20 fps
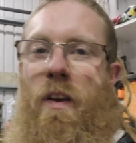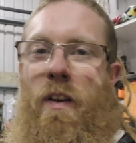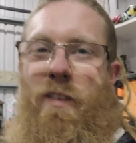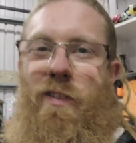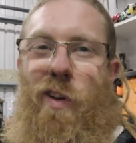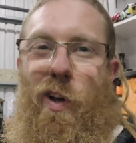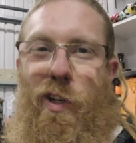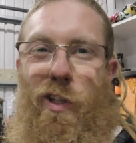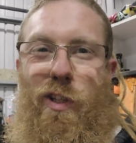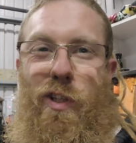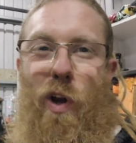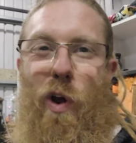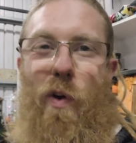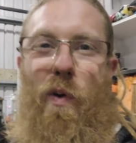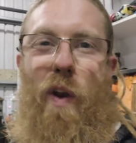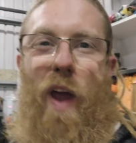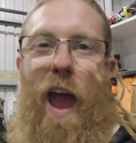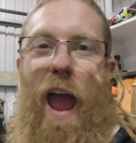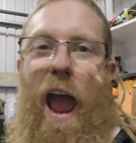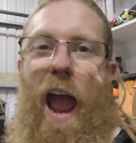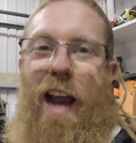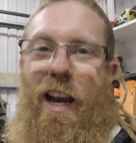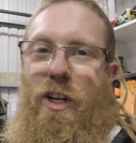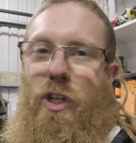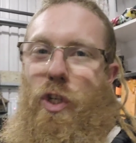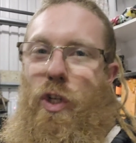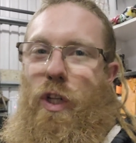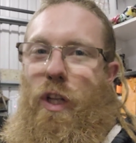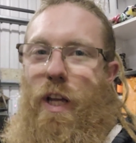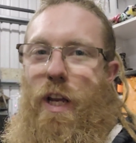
so I don't actually